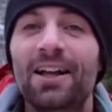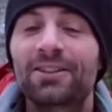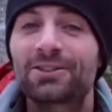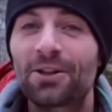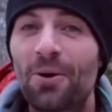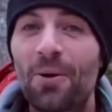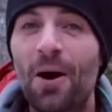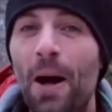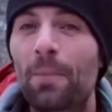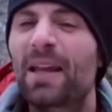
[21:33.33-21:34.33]

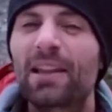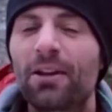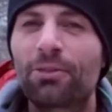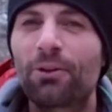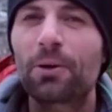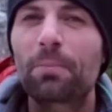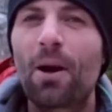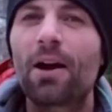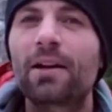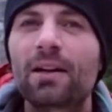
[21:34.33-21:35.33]
So in the third
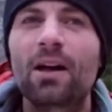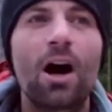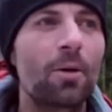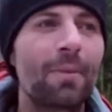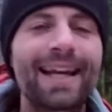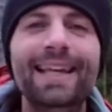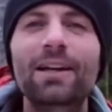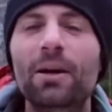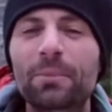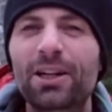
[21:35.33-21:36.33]
part on my
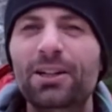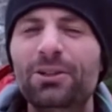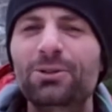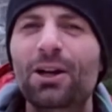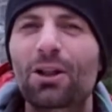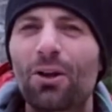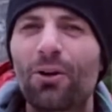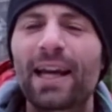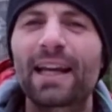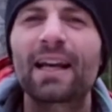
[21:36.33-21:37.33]
gear, I'm gonna do the
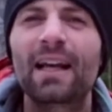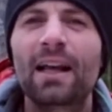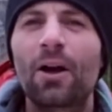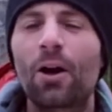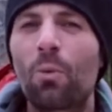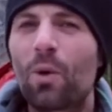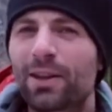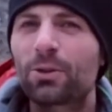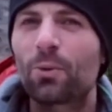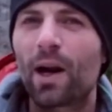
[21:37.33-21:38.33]
clothing,
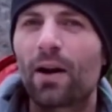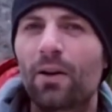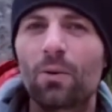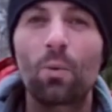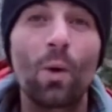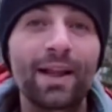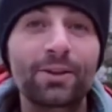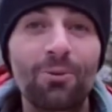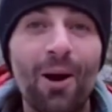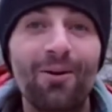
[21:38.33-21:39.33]
what to wear, when
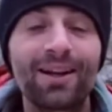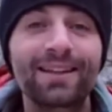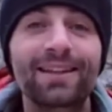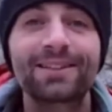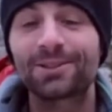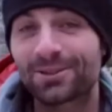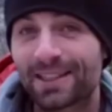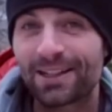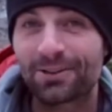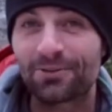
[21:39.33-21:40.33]
to wear it. So
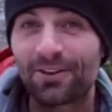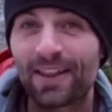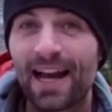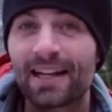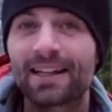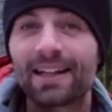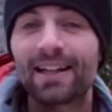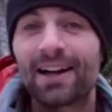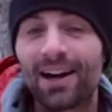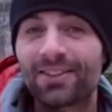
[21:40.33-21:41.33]
stay tuned for that.
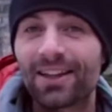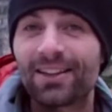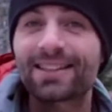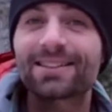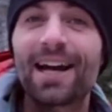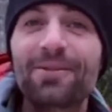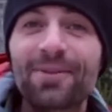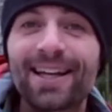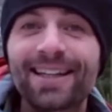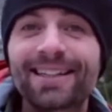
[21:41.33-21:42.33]
Until next time,
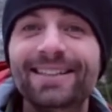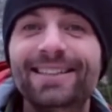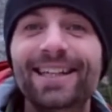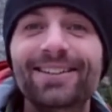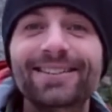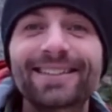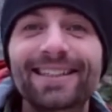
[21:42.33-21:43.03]
cheers.